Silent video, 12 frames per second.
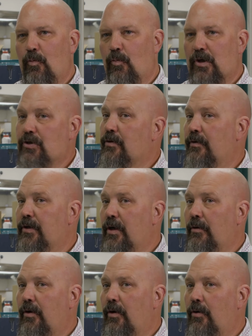Once you're in the
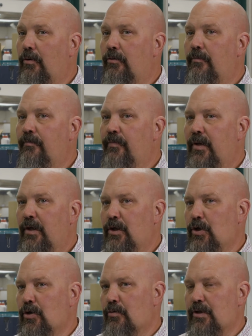donut hole,
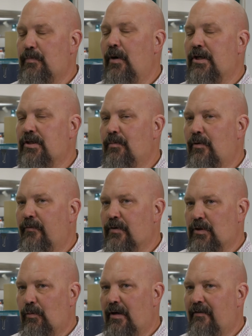you're responsible for
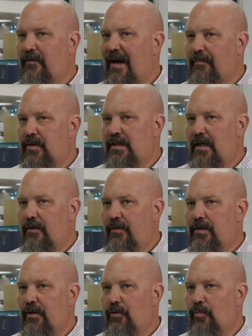25% of
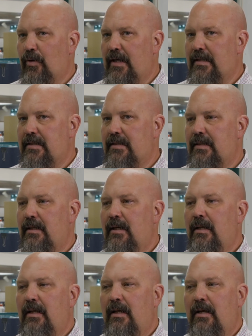the total price.
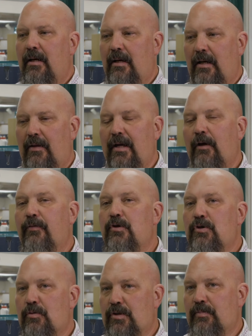The health
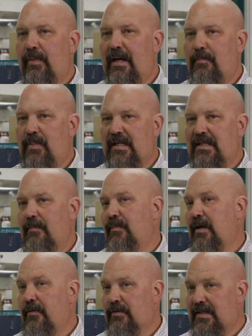insurance plan picks up
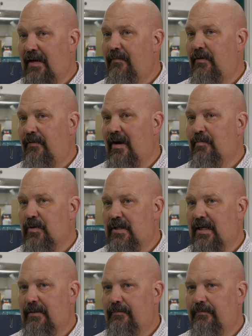the other
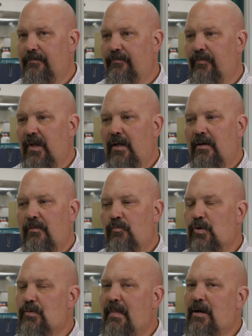75%,
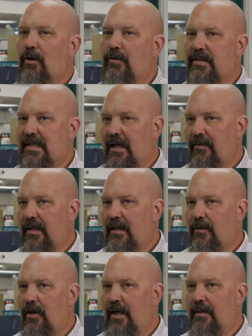which may not sound
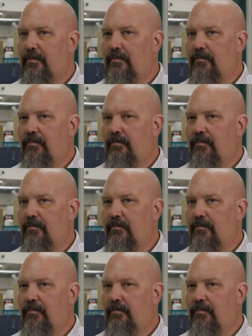like a lot,